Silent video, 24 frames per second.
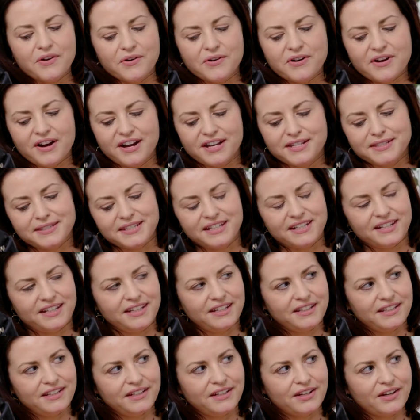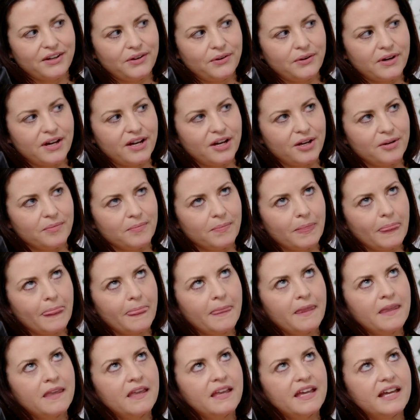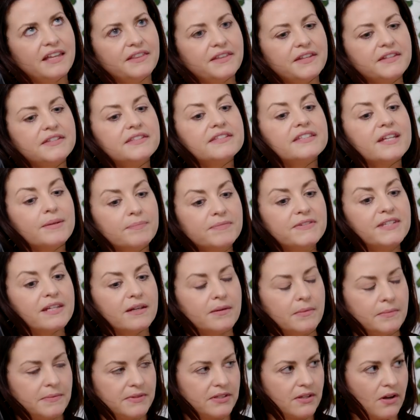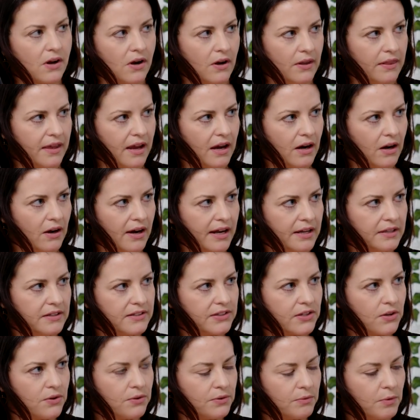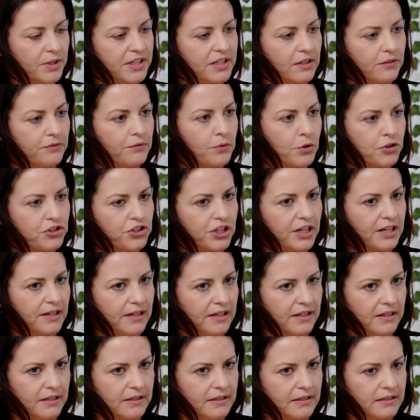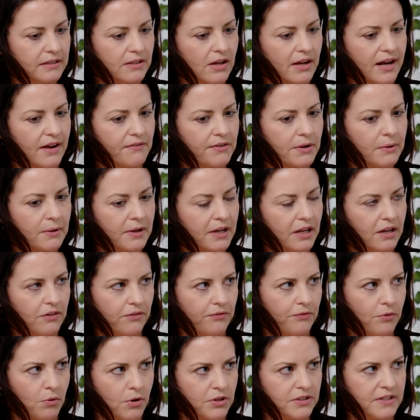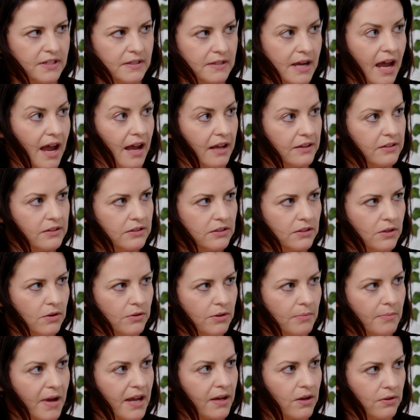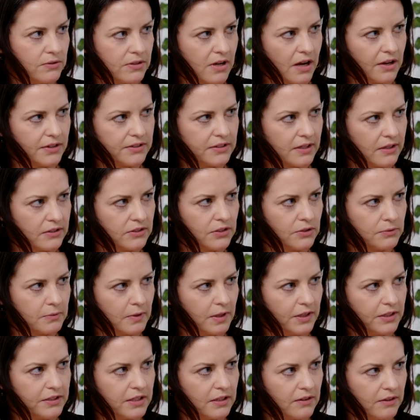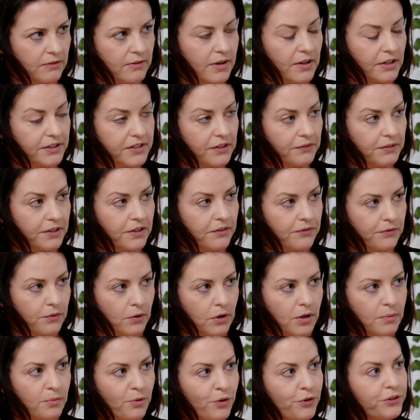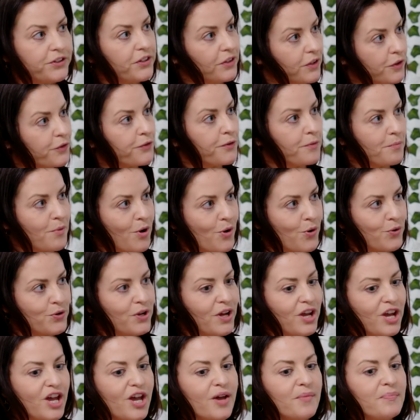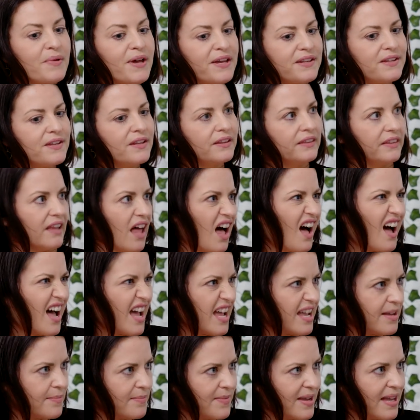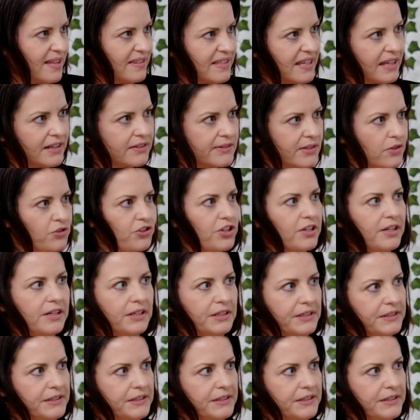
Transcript: so crazy. You know. Um, The symptoms are there. And so what's unfortunate is not everyone can afford to test. You know, the mycotox test is relative, relatively affordable to look for mold, but Lyme and tick-associated